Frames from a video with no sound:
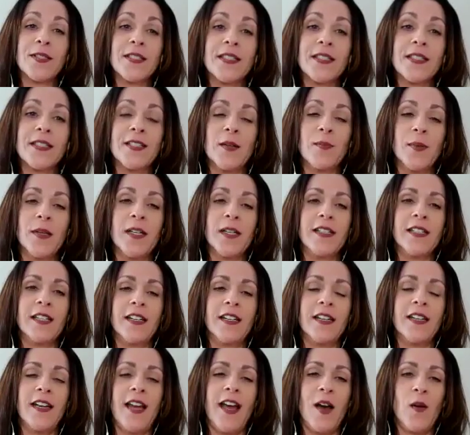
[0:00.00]
personal
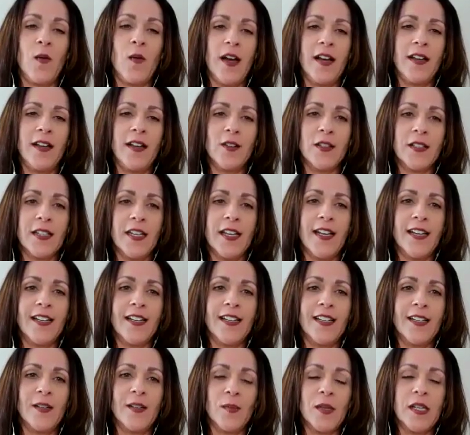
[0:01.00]
opinion and how I look
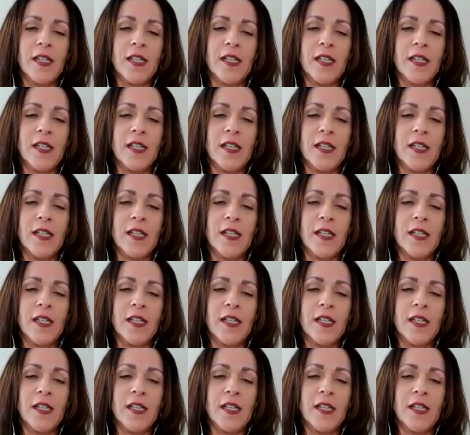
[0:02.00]
at it.